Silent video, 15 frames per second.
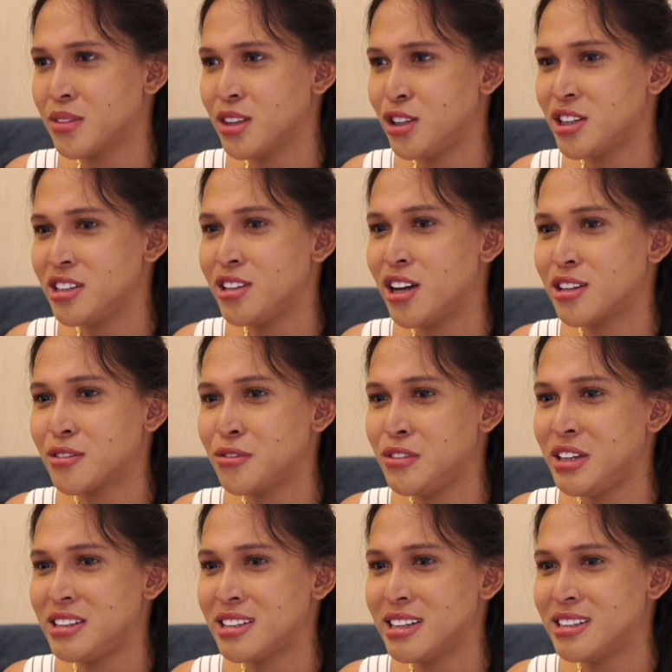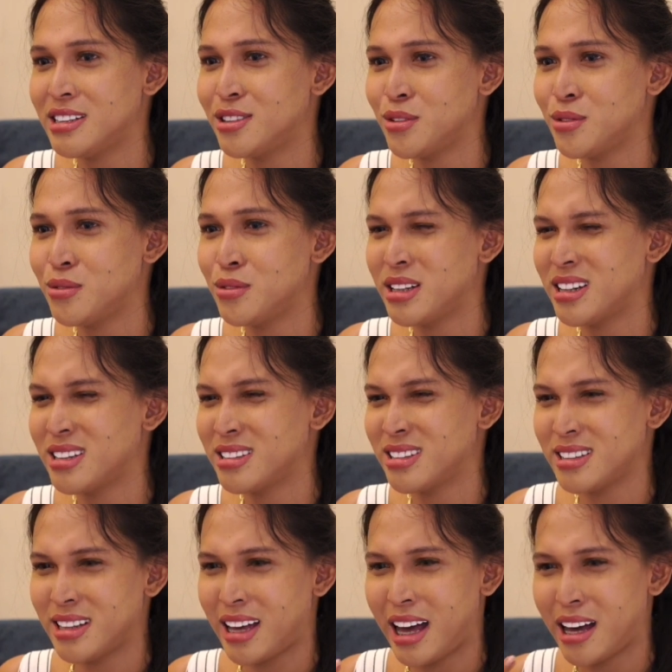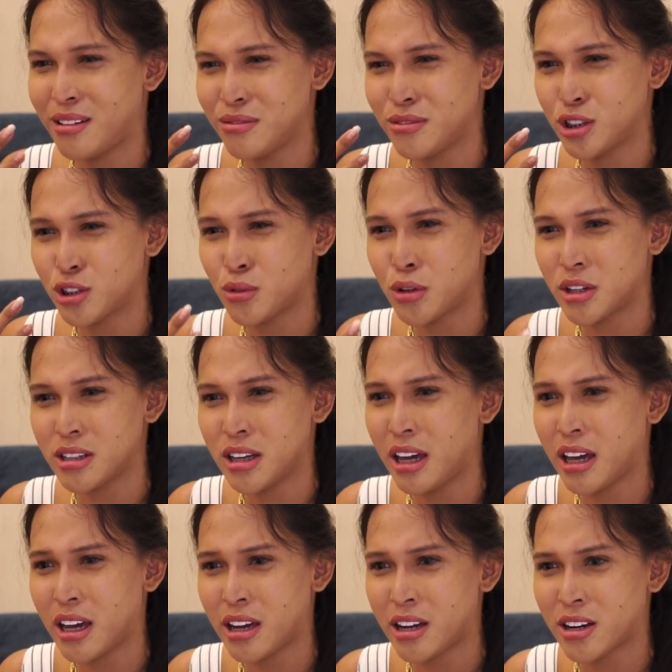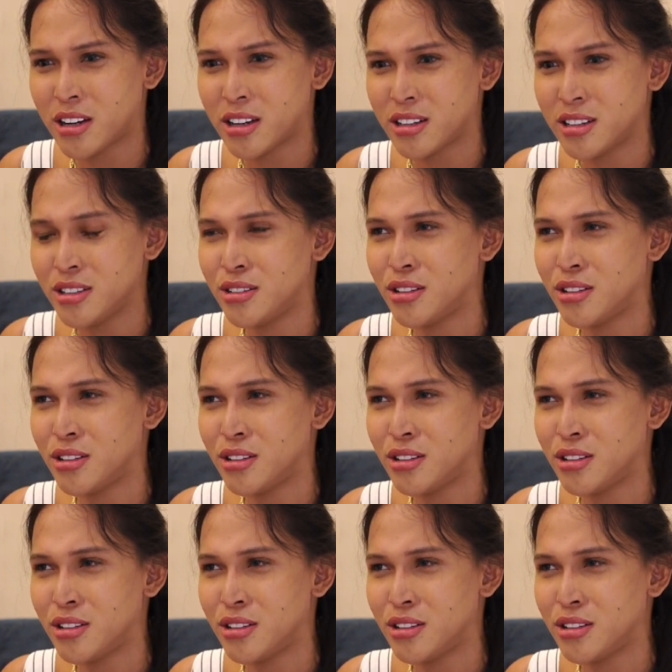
you're not fitted to like have short hair,